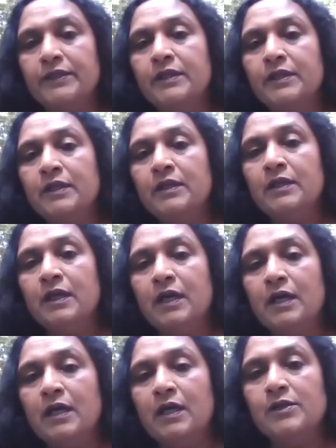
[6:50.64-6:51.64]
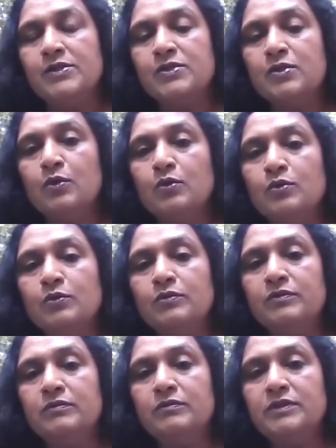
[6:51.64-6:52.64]
Mm-hmm. Uh, so
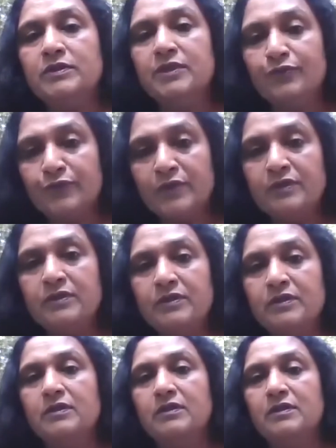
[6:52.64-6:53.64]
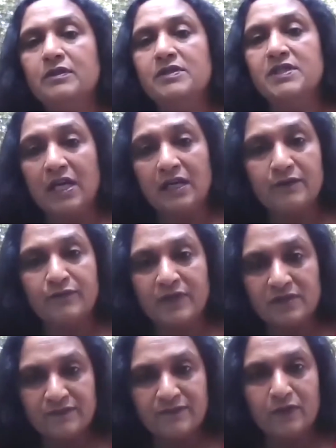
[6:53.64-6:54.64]
different uh, side
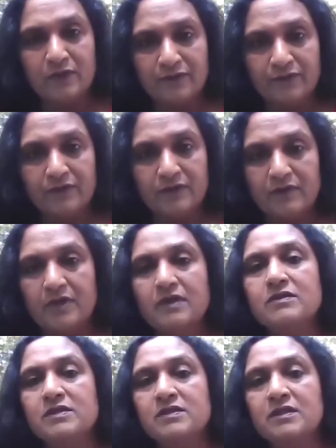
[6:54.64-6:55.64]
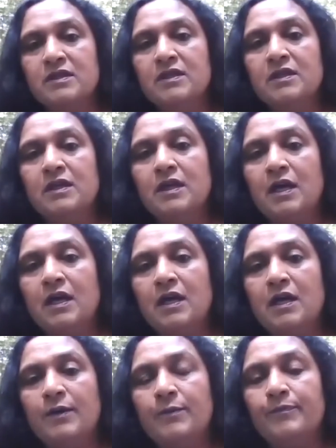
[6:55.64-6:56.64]
effects for different drugs. Yeah.
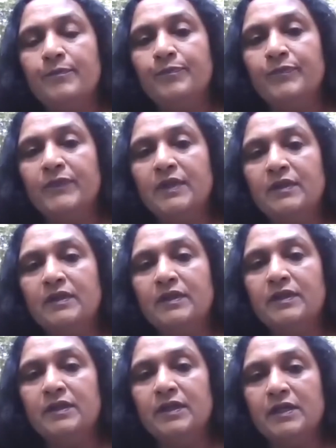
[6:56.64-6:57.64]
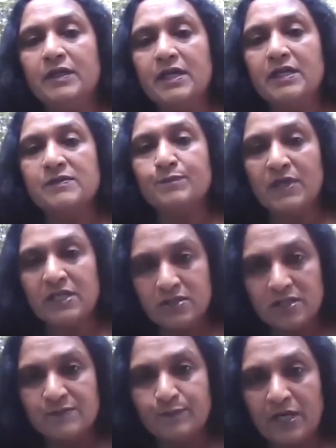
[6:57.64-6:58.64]
Um, as much
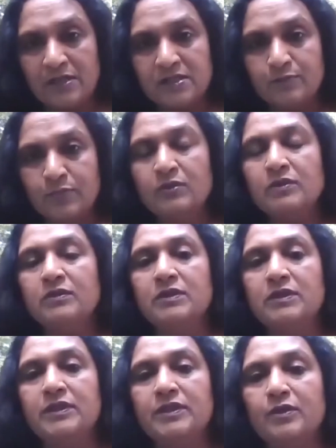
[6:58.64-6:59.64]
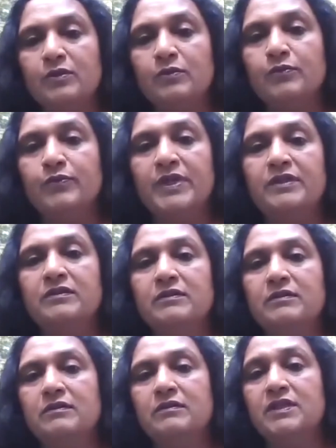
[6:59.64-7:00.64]
as possible, you know, when
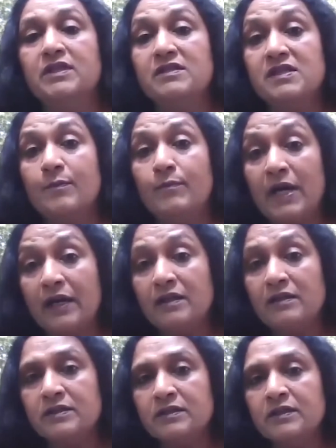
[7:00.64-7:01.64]
things are mild